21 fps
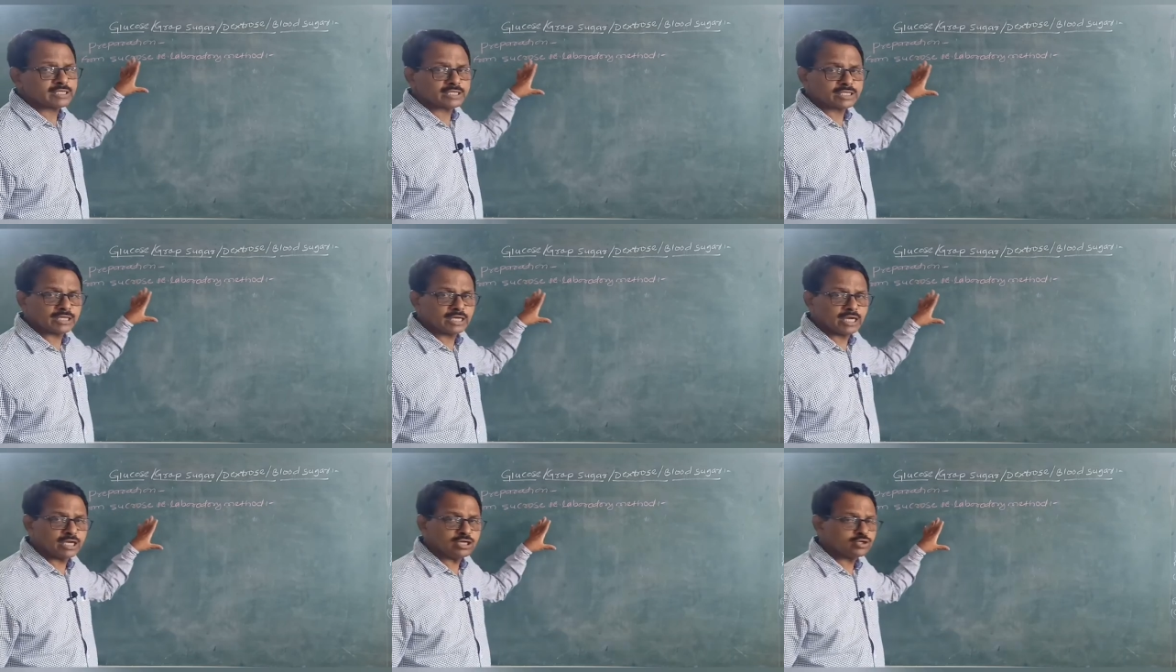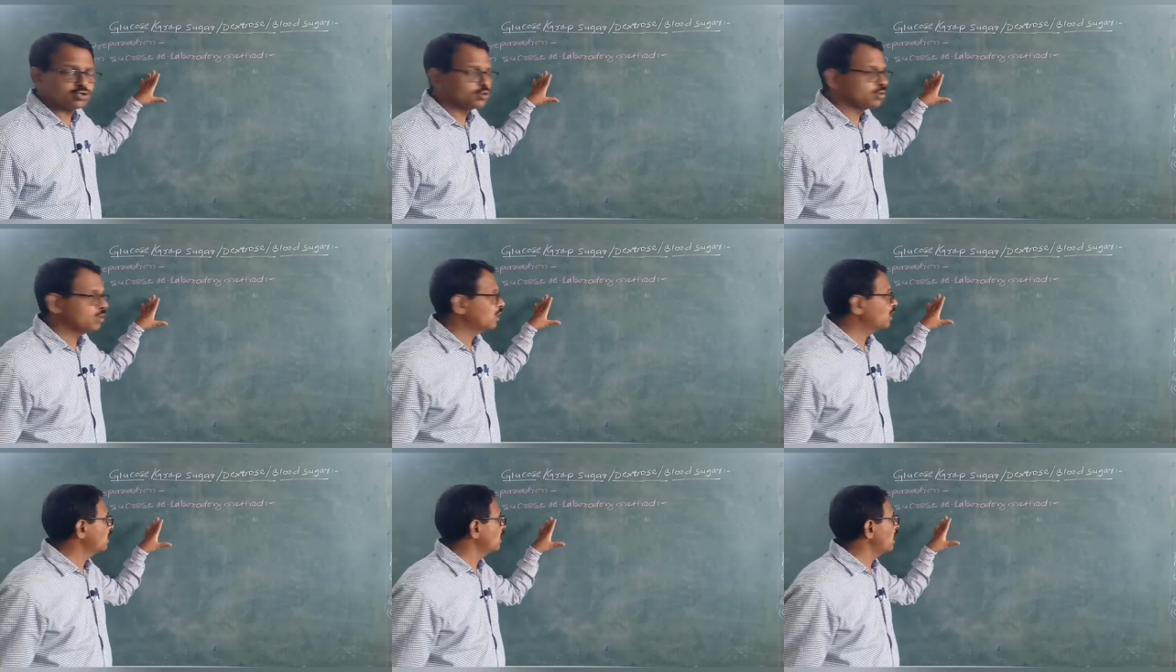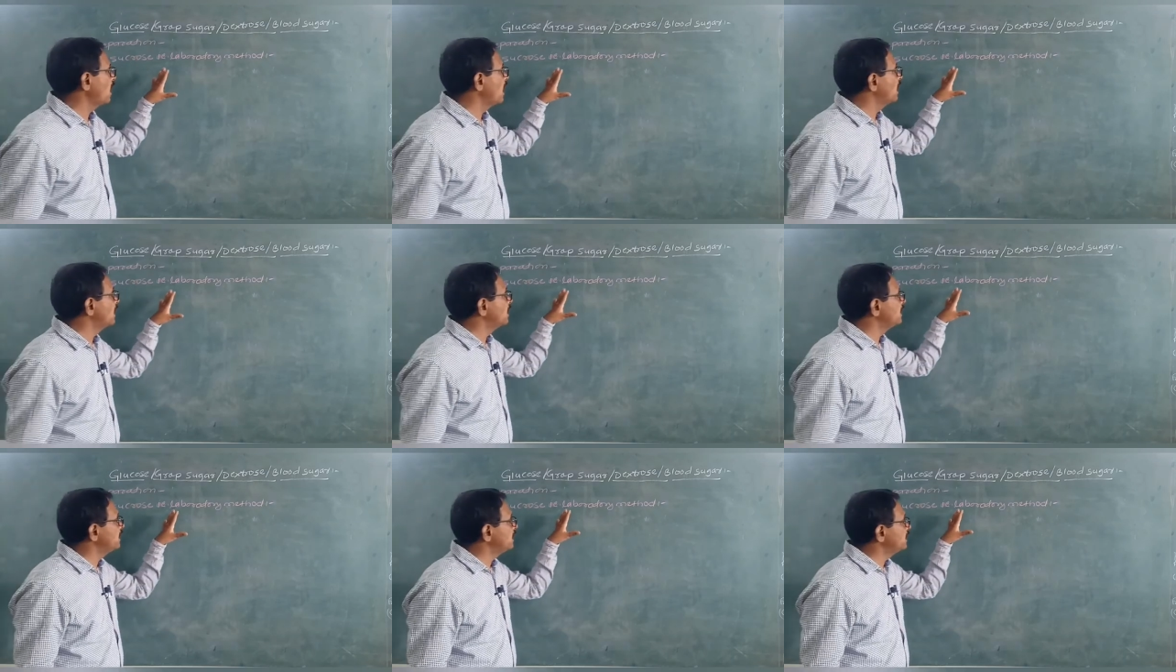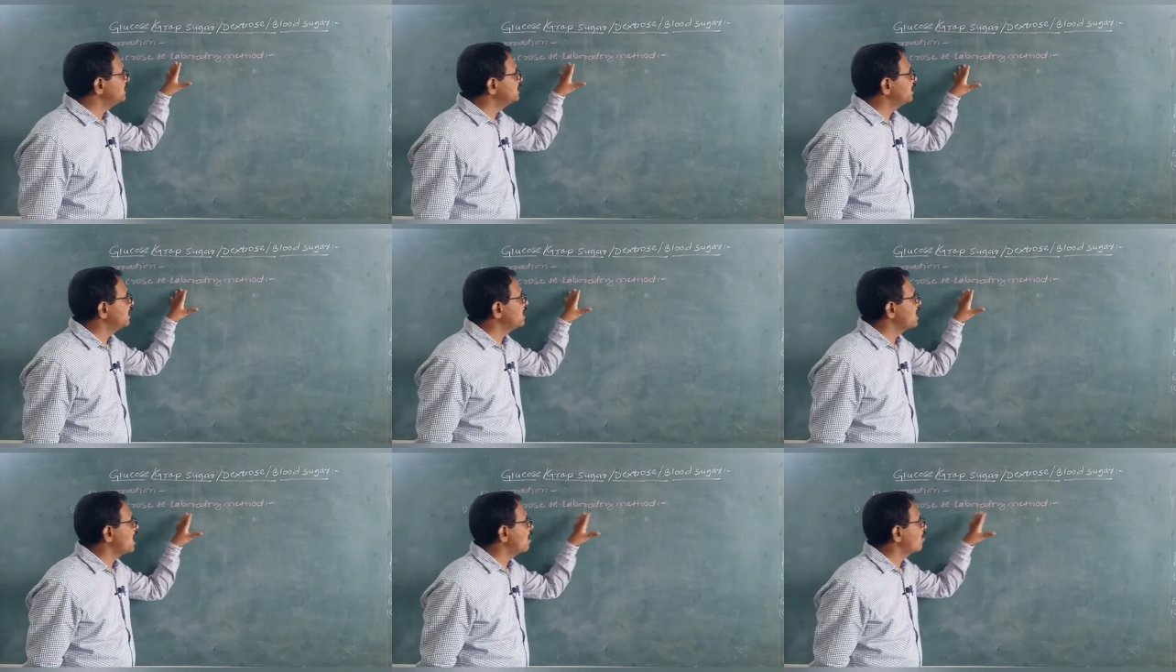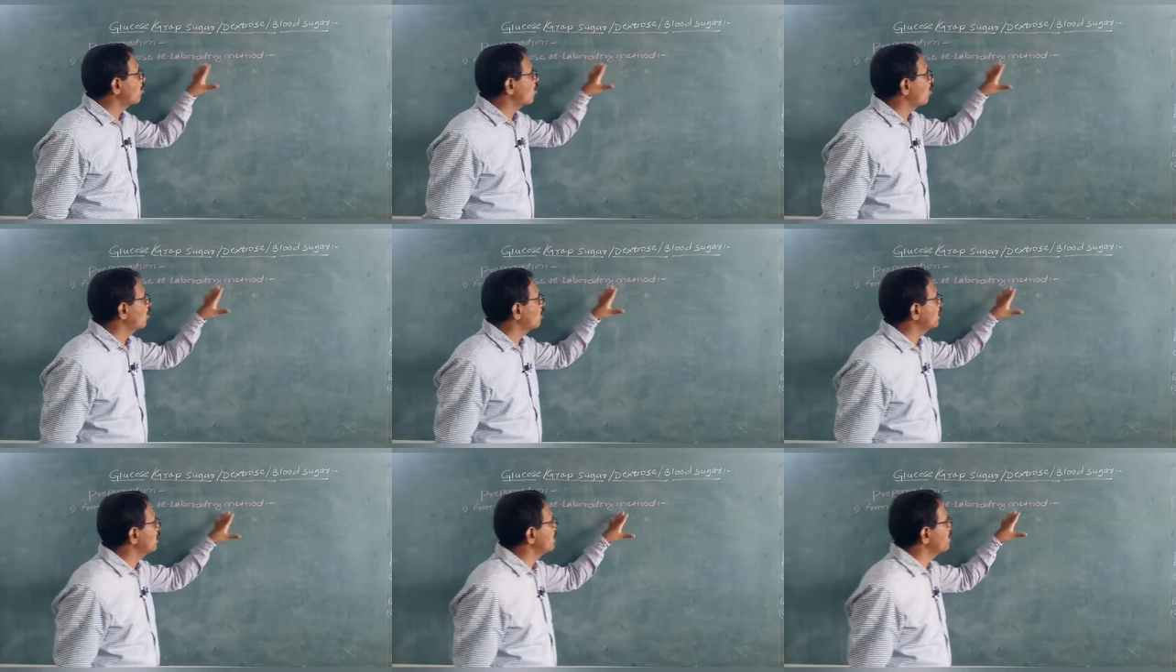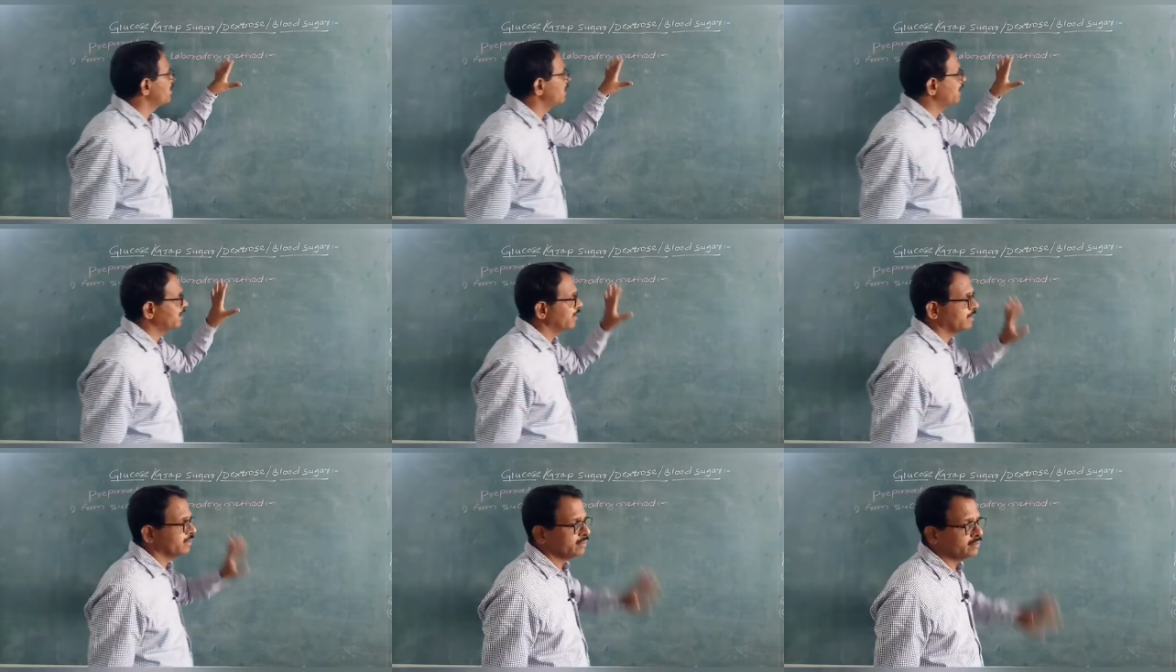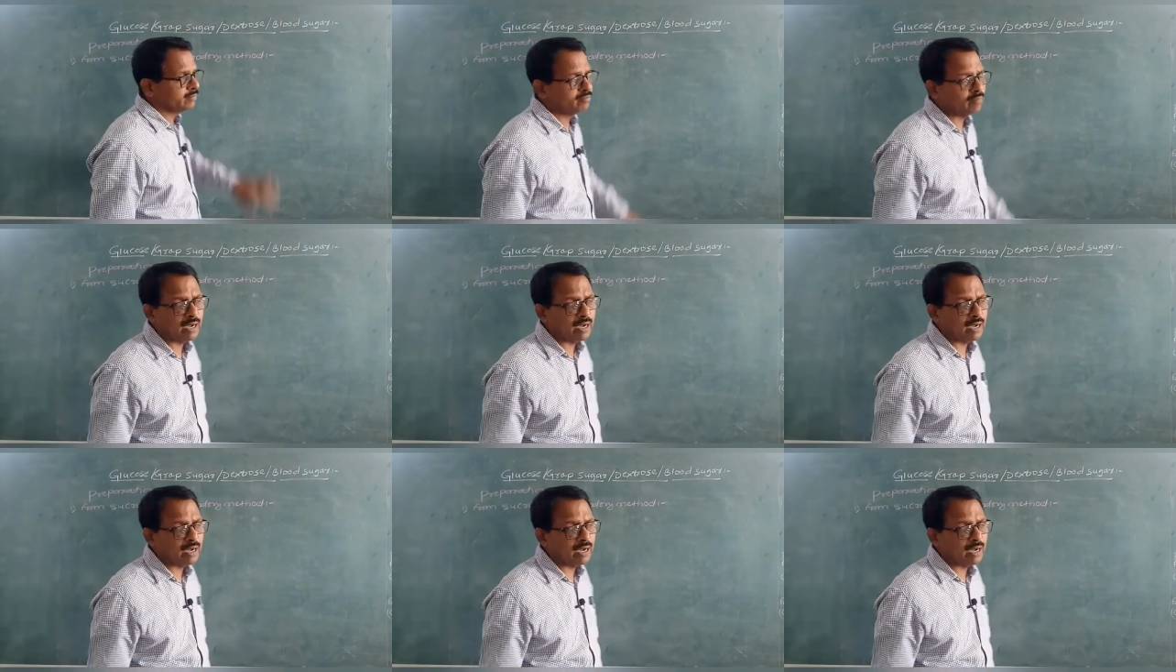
as cane sugar, and it is a laboratory method.